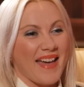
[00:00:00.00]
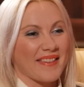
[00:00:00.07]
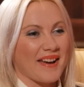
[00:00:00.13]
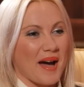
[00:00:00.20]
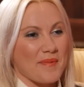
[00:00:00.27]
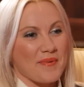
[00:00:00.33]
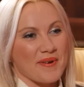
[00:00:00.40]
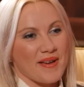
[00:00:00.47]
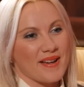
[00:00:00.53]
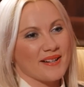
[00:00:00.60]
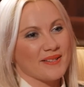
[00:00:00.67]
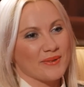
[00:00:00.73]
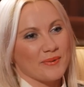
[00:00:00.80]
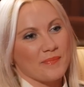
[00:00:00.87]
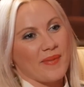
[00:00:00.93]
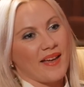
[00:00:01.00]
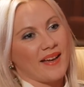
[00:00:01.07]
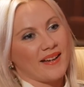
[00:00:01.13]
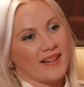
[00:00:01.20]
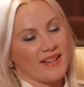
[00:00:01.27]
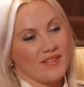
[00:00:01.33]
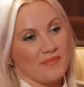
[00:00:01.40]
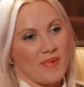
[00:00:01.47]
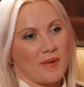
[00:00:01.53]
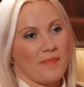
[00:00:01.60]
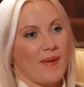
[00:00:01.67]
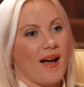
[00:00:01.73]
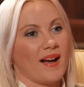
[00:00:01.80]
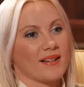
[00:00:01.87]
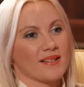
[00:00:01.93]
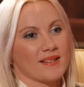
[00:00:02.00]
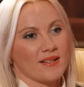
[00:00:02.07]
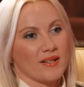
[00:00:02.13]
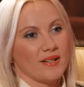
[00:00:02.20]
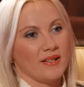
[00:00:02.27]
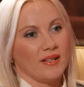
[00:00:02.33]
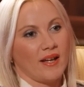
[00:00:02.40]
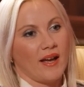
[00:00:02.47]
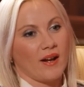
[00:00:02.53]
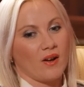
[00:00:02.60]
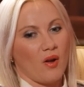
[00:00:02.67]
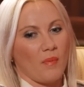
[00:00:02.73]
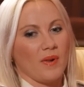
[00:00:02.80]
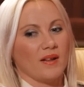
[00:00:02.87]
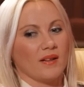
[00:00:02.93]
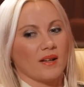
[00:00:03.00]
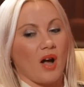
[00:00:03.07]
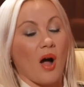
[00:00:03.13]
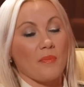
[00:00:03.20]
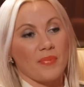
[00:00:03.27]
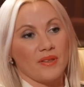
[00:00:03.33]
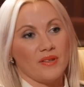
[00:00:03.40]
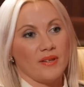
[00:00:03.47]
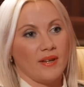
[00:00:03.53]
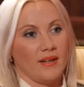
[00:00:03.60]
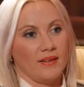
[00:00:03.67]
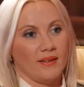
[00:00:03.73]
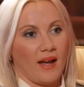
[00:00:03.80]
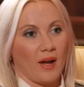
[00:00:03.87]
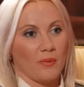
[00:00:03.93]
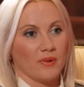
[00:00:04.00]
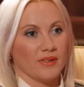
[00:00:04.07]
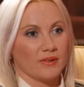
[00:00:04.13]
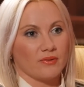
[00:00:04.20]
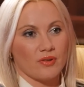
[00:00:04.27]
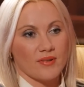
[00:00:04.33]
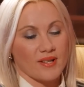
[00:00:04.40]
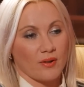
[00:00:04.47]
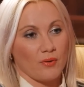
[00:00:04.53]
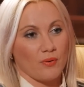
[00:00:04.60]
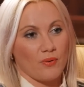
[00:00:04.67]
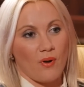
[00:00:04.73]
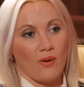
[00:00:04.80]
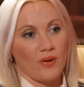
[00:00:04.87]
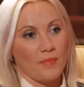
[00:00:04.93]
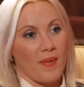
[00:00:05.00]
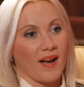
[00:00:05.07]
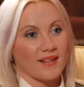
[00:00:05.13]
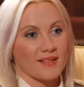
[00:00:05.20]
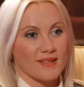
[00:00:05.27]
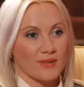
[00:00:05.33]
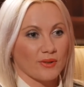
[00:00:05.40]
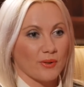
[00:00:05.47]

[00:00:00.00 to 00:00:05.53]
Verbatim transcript: and couple years to make a give back box really mm-hmm. a global company and i want to secure all the boxes